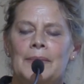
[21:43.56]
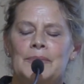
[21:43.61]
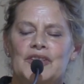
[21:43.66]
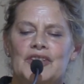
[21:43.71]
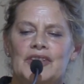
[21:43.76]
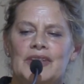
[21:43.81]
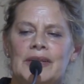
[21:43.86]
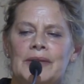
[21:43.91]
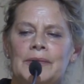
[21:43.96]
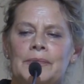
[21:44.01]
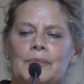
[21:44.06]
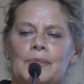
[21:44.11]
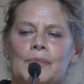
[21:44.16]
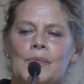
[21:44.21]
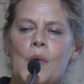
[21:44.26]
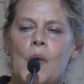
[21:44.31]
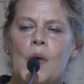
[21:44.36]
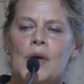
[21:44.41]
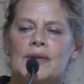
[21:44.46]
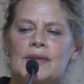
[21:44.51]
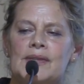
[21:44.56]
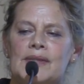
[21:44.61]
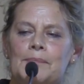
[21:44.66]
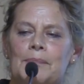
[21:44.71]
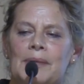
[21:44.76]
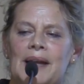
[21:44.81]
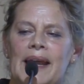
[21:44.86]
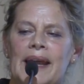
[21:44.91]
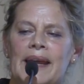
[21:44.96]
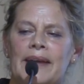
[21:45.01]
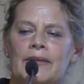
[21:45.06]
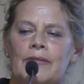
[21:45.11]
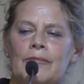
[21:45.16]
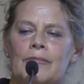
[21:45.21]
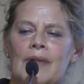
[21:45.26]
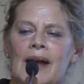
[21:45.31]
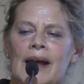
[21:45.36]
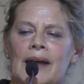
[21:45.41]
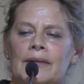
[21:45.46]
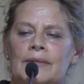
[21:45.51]
She was playing
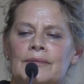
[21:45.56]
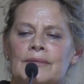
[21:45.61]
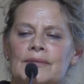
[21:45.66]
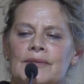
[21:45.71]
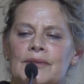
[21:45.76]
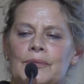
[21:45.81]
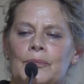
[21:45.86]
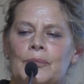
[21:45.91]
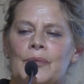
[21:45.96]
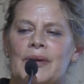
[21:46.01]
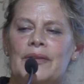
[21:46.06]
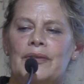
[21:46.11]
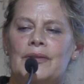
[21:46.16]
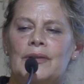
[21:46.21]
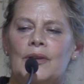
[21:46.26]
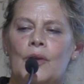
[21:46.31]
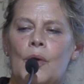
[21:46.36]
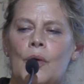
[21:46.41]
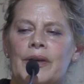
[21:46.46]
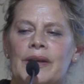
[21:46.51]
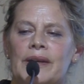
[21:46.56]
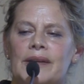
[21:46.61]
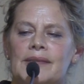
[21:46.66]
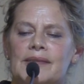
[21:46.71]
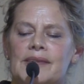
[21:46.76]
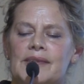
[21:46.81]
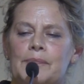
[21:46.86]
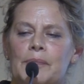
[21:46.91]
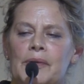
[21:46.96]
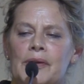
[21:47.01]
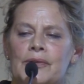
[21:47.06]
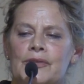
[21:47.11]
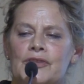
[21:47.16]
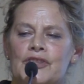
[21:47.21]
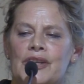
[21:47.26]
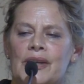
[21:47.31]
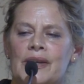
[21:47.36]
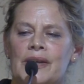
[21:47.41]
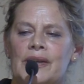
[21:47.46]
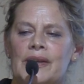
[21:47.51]
around with long
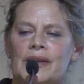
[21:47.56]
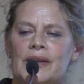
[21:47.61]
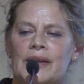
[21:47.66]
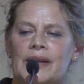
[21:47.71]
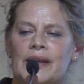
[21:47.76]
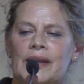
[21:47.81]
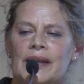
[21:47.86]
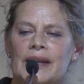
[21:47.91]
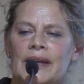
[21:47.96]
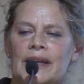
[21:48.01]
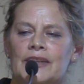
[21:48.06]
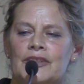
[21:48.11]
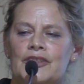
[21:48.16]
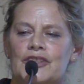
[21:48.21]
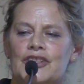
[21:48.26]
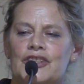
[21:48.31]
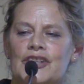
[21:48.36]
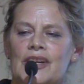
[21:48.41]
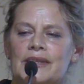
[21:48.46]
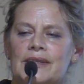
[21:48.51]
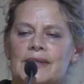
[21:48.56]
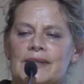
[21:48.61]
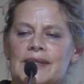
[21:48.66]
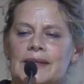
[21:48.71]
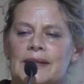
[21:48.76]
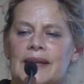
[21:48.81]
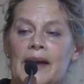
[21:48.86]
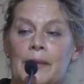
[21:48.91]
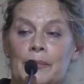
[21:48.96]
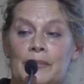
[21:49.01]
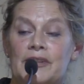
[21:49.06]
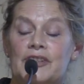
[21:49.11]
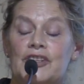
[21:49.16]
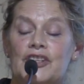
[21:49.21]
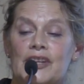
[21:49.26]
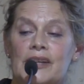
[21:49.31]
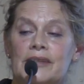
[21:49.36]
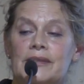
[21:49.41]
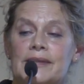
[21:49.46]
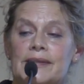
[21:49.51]
exposure and camera
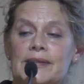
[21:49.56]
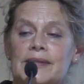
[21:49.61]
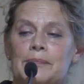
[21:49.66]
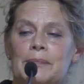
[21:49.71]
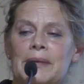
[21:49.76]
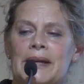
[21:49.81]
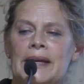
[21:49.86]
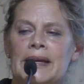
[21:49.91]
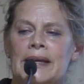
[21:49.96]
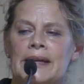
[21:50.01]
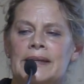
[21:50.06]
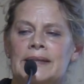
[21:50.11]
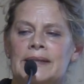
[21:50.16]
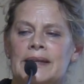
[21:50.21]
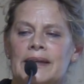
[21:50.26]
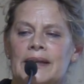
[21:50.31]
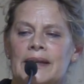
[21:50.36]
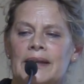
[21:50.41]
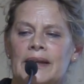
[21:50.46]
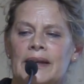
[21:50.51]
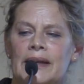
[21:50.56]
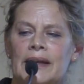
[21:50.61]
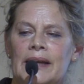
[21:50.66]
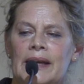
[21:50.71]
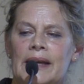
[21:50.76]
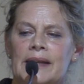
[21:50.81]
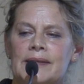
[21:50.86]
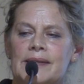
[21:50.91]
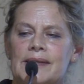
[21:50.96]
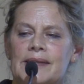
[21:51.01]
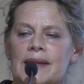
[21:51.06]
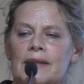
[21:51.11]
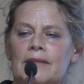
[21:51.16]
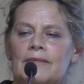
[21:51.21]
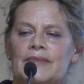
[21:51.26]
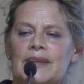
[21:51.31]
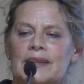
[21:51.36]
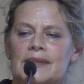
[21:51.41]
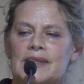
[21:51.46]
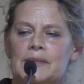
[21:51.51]
shutter speed and
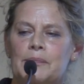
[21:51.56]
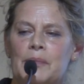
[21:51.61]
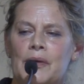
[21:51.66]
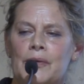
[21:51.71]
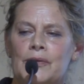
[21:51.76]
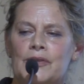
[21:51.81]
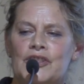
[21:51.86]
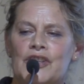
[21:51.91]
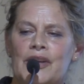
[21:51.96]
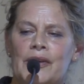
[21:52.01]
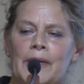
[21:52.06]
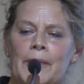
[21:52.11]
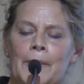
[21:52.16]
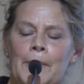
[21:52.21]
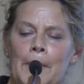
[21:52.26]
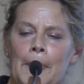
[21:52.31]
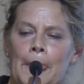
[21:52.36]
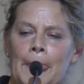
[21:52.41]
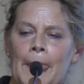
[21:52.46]
self-exposure.